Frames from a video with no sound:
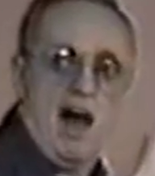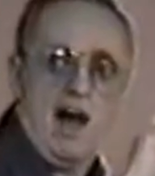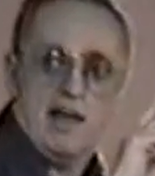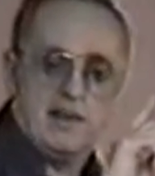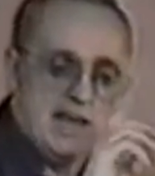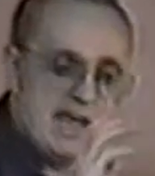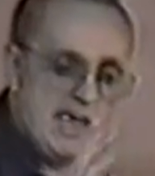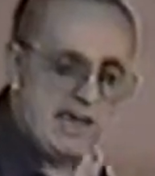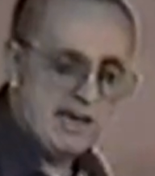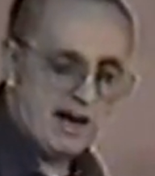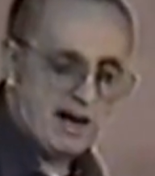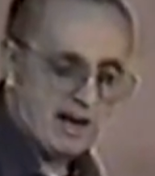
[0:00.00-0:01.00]
God.
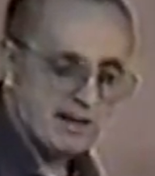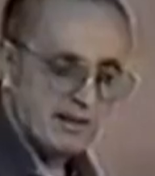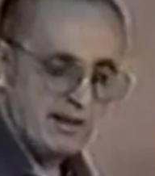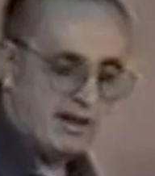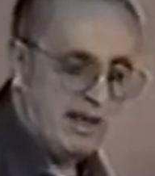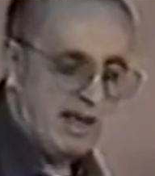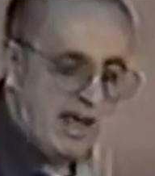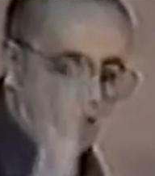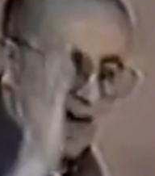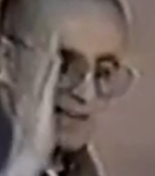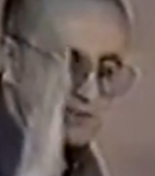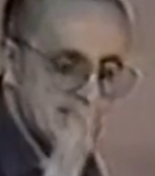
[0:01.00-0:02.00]
He, God,
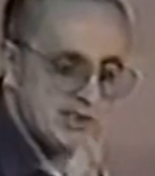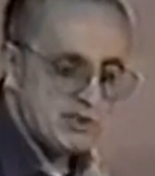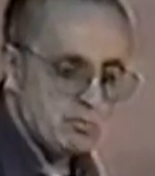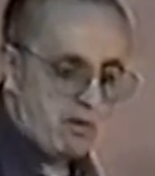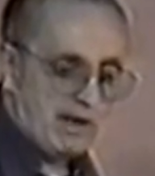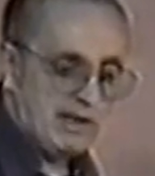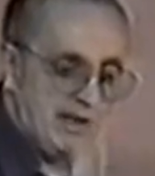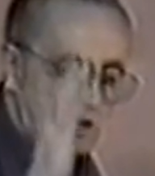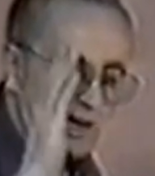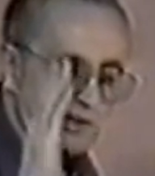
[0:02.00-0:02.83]
has his dwelling